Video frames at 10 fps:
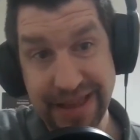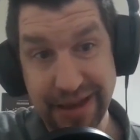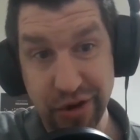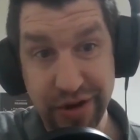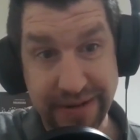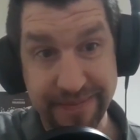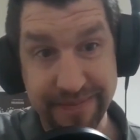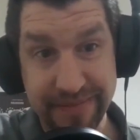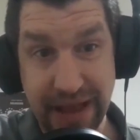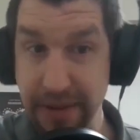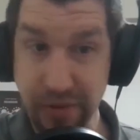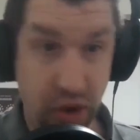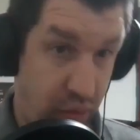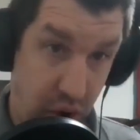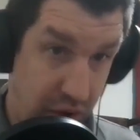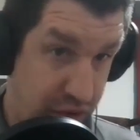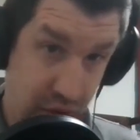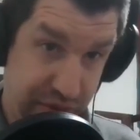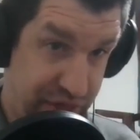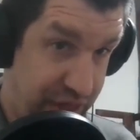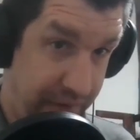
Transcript: he could. I know, although,